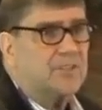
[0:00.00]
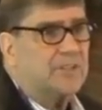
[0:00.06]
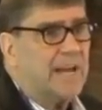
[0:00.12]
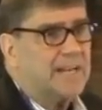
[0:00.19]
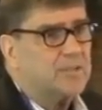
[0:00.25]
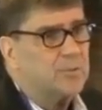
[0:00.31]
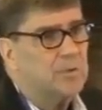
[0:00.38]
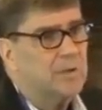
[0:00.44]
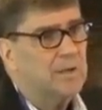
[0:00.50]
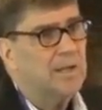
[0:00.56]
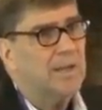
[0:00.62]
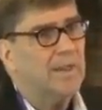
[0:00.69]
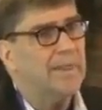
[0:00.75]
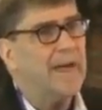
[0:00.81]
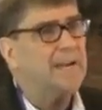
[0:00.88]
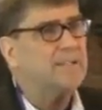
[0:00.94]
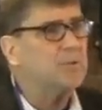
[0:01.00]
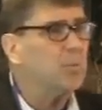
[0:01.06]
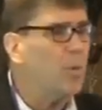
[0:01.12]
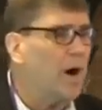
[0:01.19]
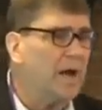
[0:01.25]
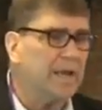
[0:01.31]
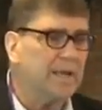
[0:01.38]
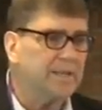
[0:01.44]
So that's, that's
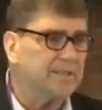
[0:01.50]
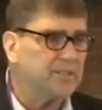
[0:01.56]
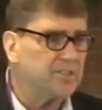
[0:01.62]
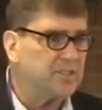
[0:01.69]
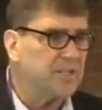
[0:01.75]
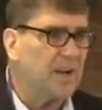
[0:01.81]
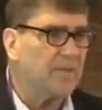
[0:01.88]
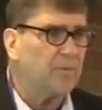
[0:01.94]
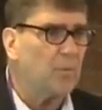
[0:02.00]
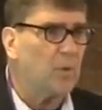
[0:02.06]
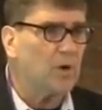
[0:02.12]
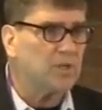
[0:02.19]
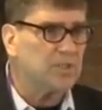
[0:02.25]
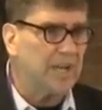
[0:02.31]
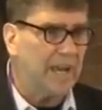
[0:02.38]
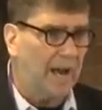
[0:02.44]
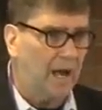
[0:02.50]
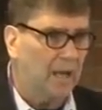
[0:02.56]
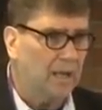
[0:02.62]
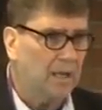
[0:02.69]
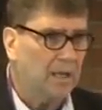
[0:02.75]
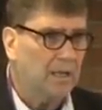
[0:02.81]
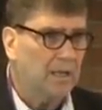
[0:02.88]
why it just never works out.